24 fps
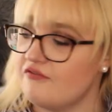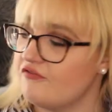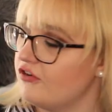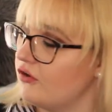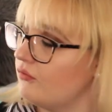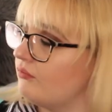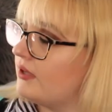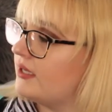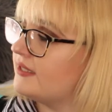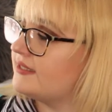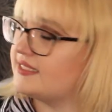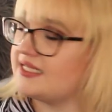For
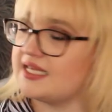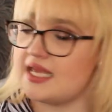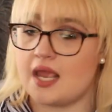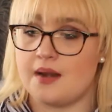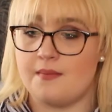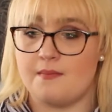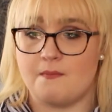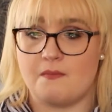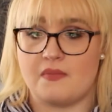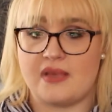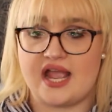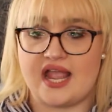what's
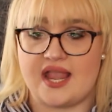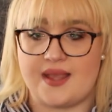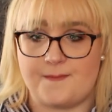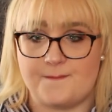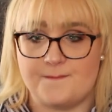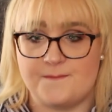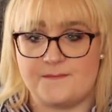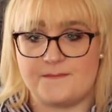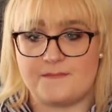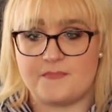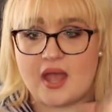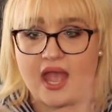in my
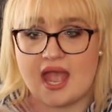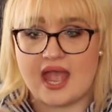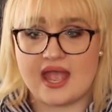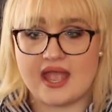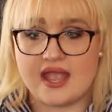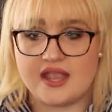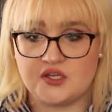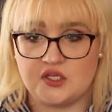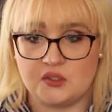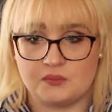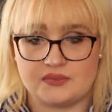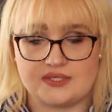
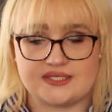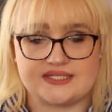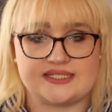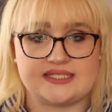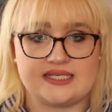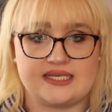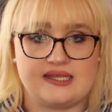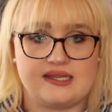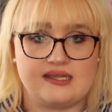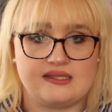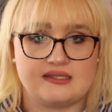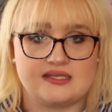bag, you'll be
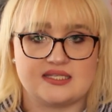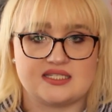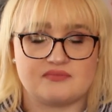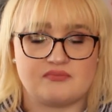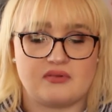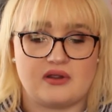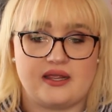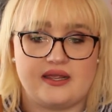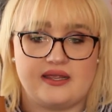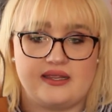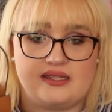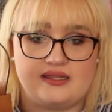seeing this
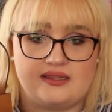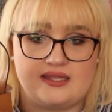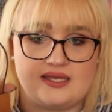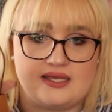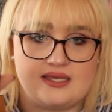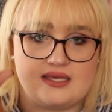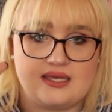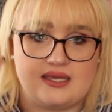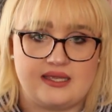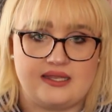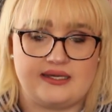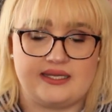probably
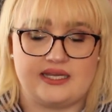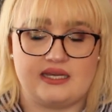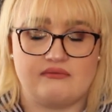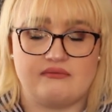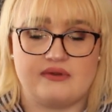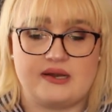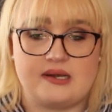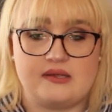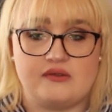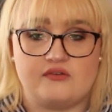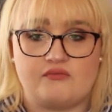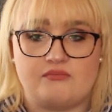like in Get
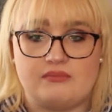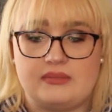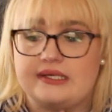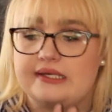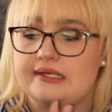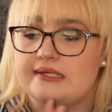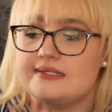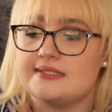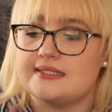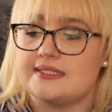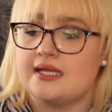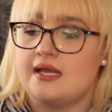Ready With
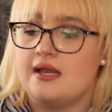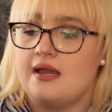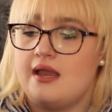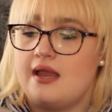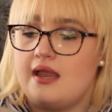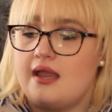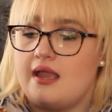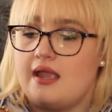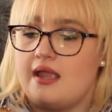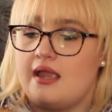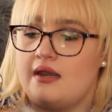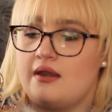Me's
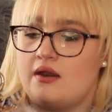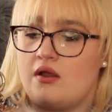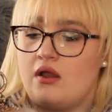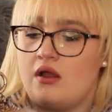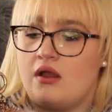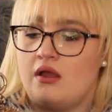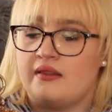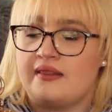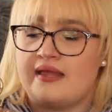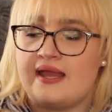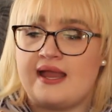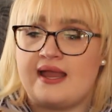and
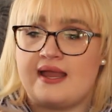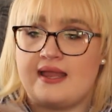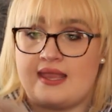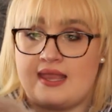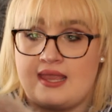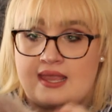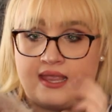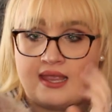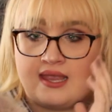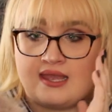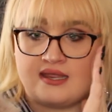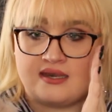all that,
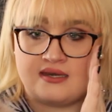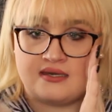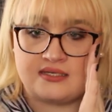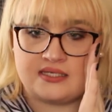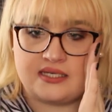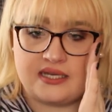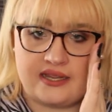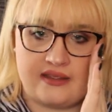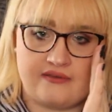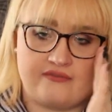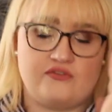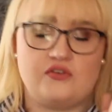and
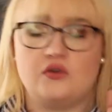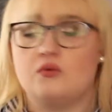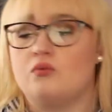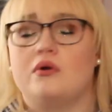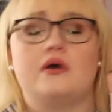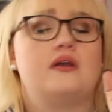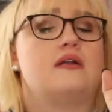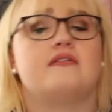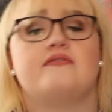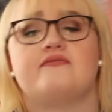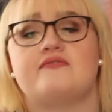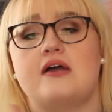if you
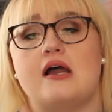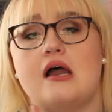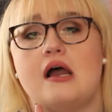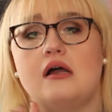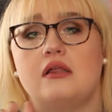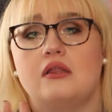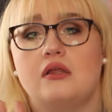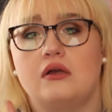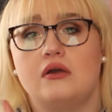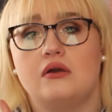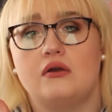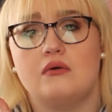want to
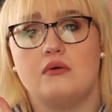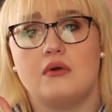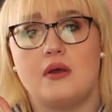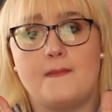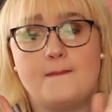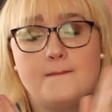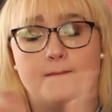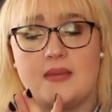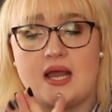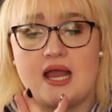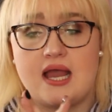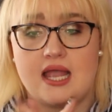follow
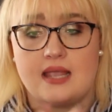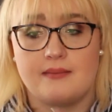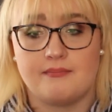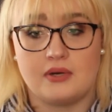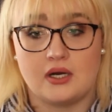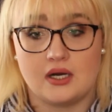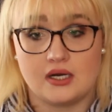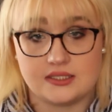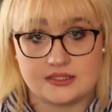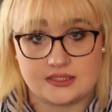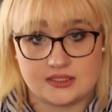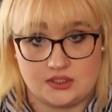my
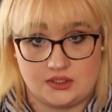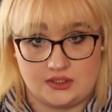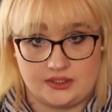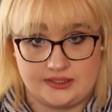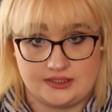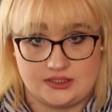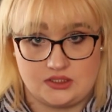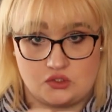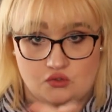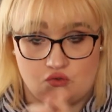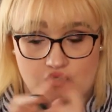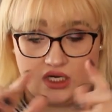personal
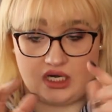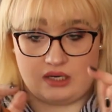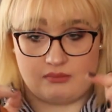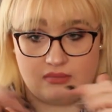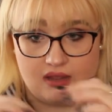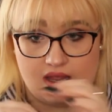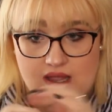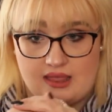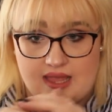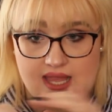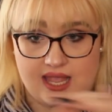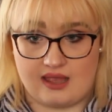Instagram,
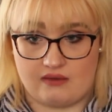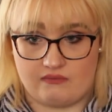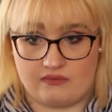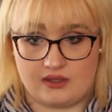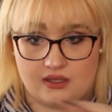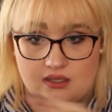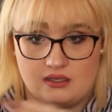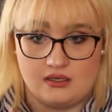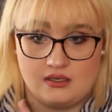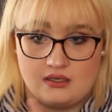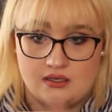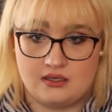I'll have
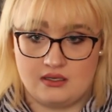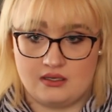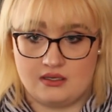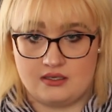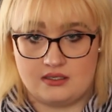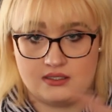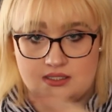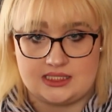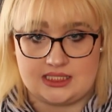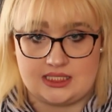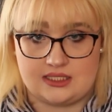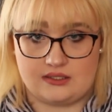it
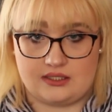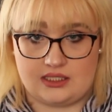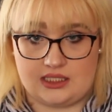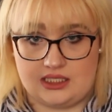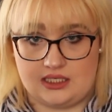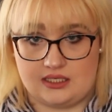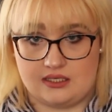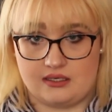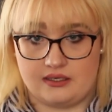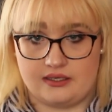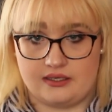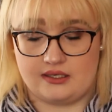down
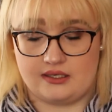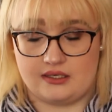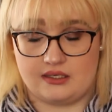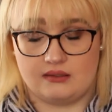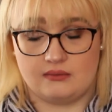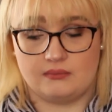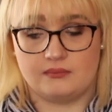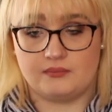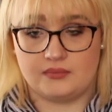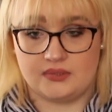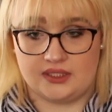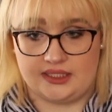here
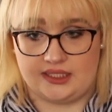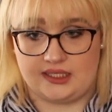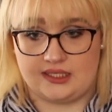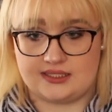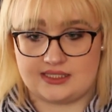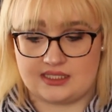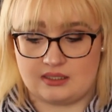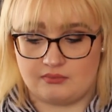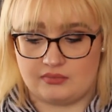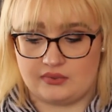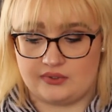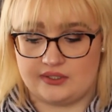I'll link it
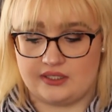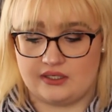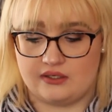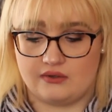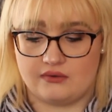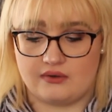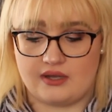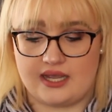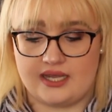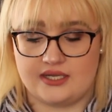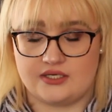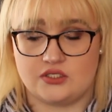down
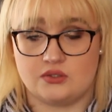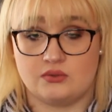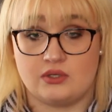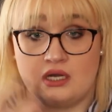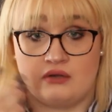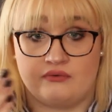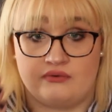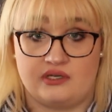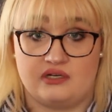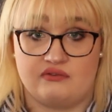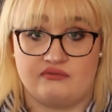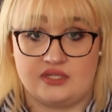below. I do
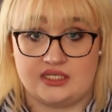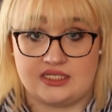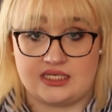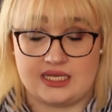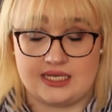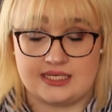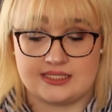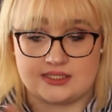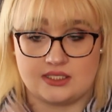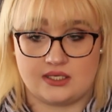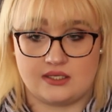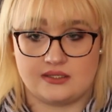upload up the
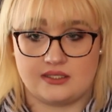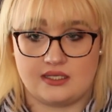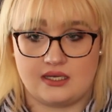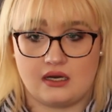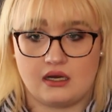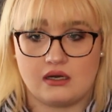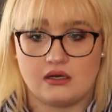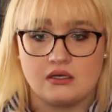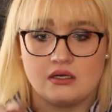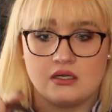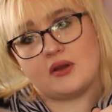days on there.